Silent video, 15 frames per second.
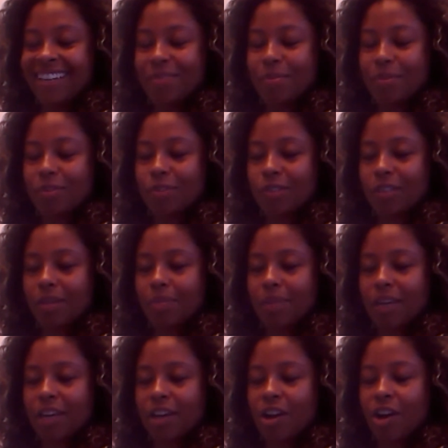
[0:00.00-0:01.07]
I'm just going to
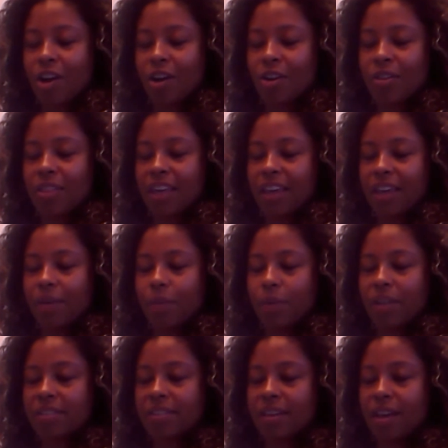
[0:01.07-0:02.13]
pick a card that
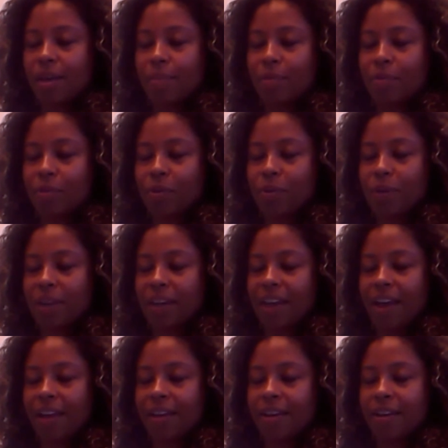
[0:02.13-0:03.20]
wants to come through and
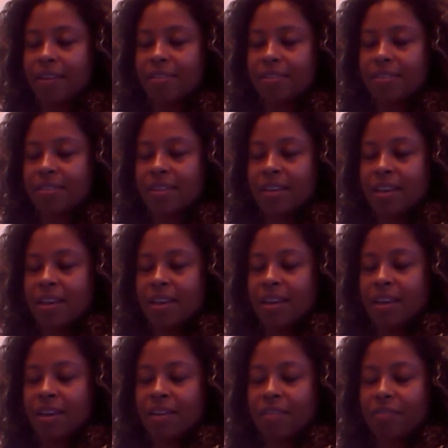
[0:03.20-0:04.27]
guide us
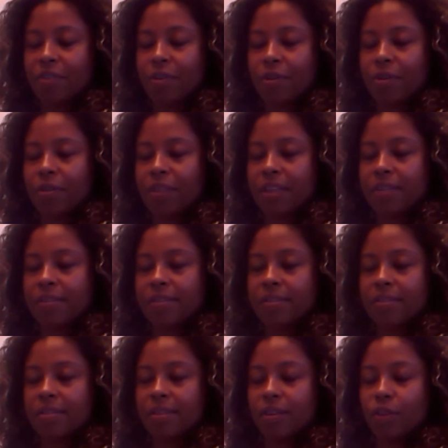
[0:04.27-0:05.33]
for
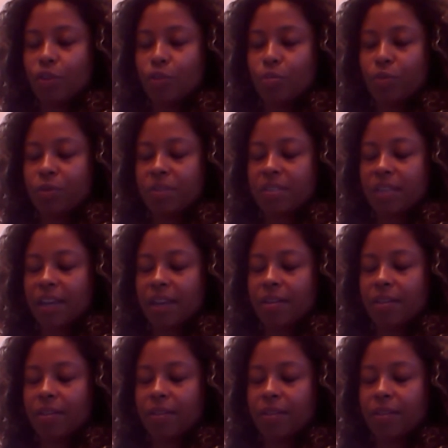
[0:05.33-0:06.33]
this new moon cycle